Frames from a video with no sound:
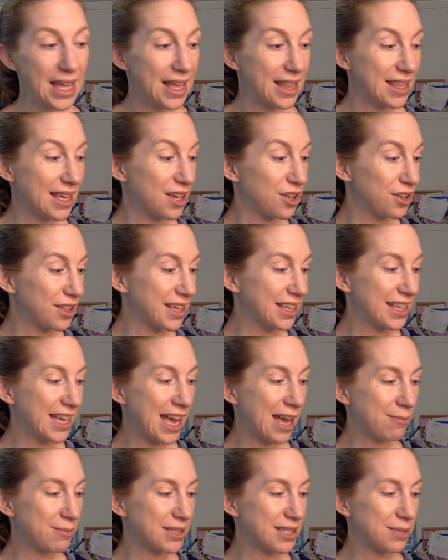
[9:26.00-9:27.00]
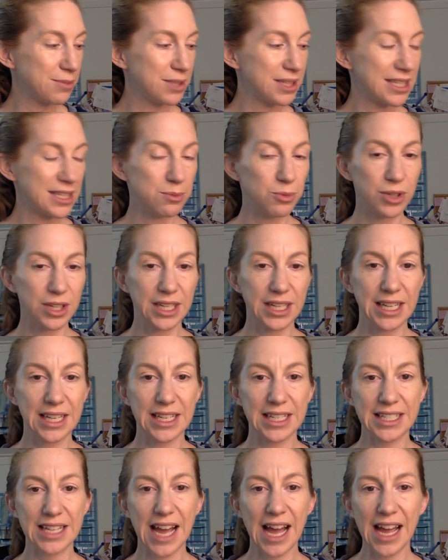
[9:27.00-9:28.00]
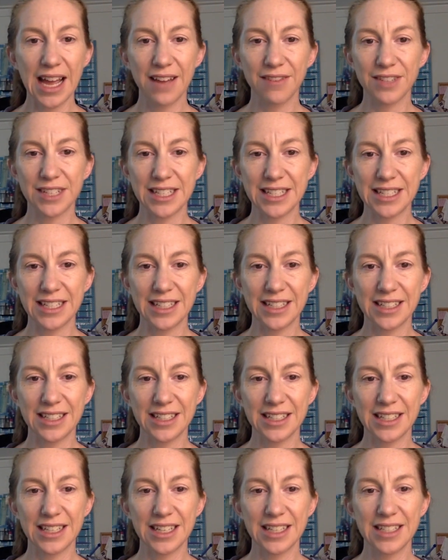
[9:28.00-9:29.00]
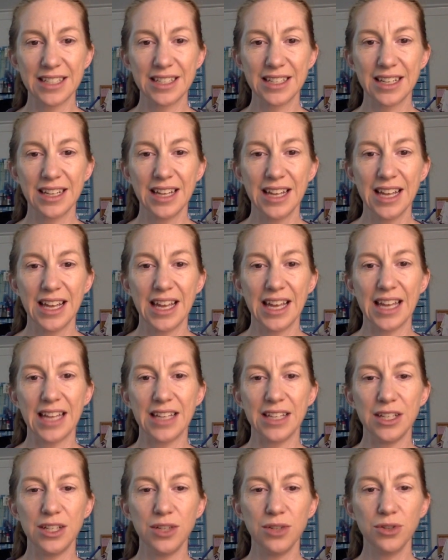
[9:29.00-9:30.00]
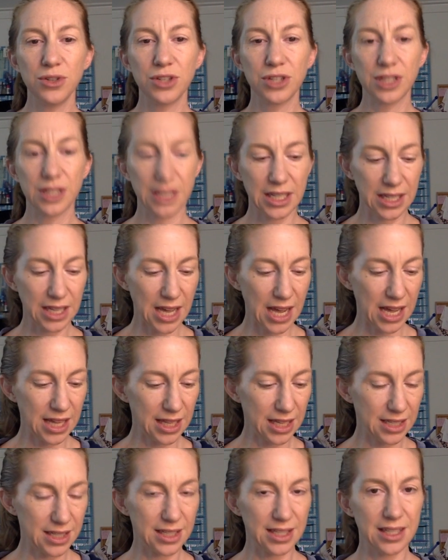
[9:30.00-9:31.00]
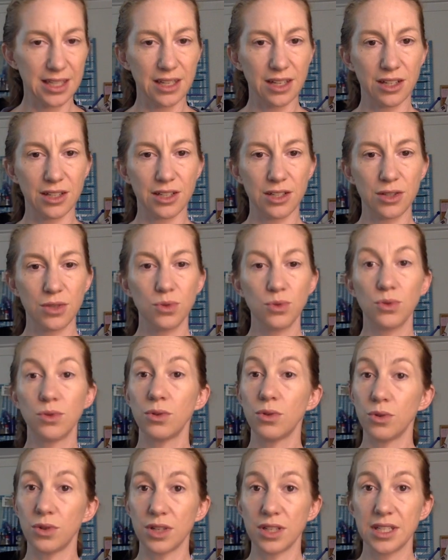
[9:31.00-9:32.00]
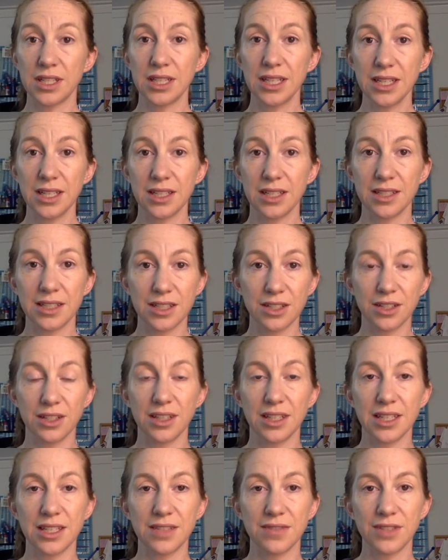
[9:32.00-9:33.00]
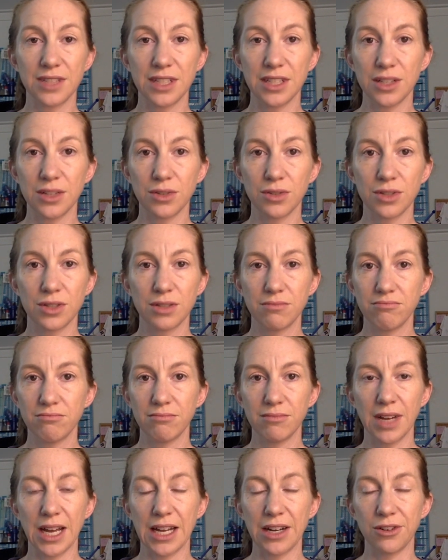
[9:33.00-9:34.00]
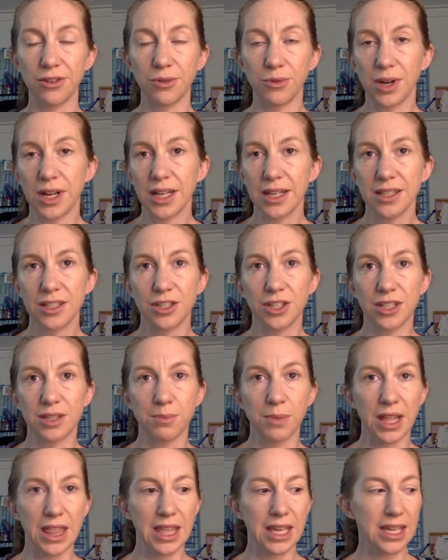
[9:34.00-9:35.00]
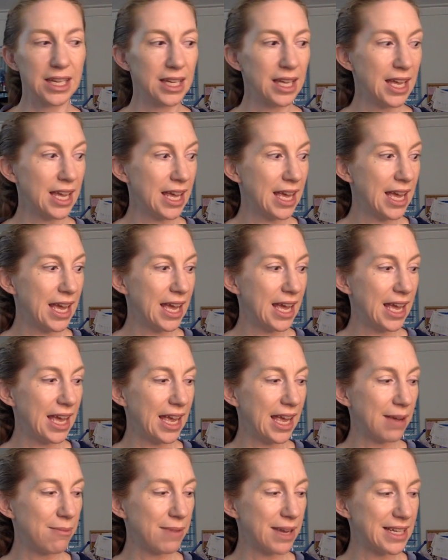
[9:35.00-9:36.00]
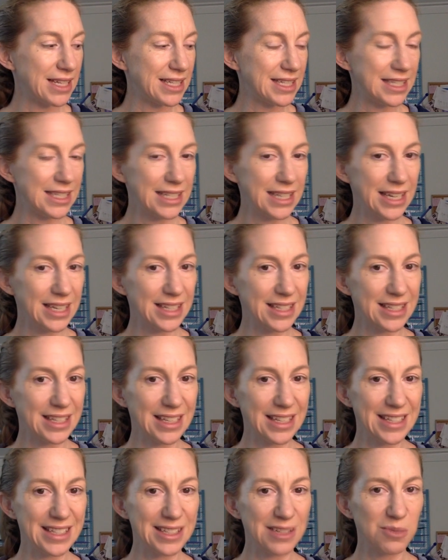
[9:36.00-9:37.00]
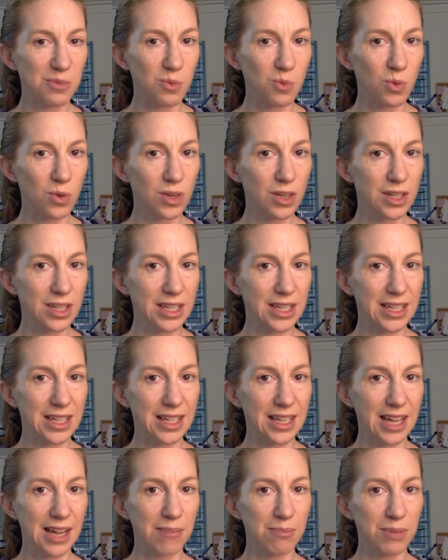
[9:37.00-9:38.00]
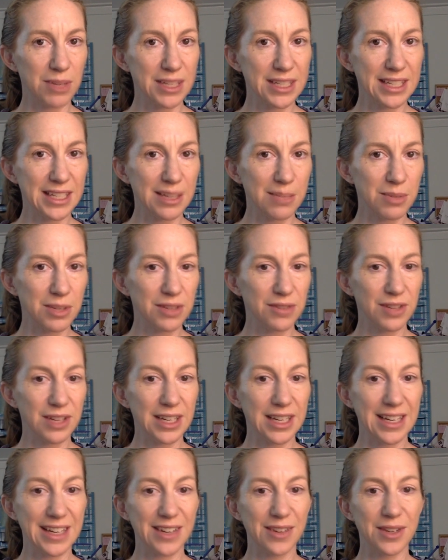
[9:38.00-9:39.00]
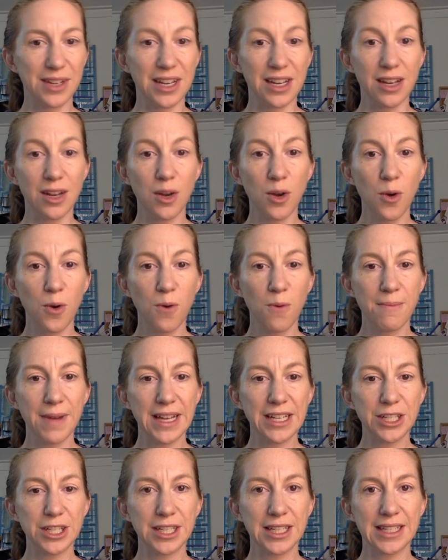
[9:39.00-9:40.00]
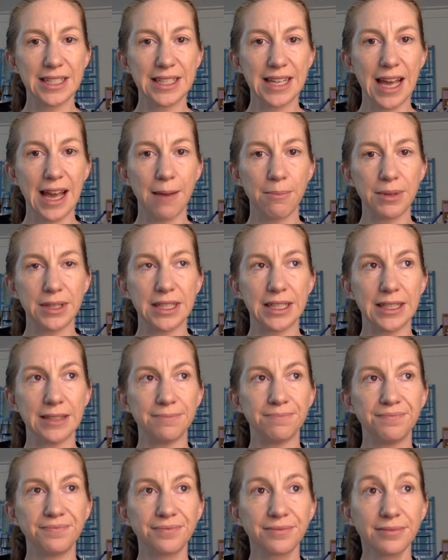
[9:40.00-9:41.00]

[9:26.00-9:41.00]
The other thing that happened to me this morning is I have a standing desk. And usually I like to sit on a stool or stand during these videos. I don't know why, it's just my thing. And my desk isn't working. I'm pressing the button right now and no magic is happening.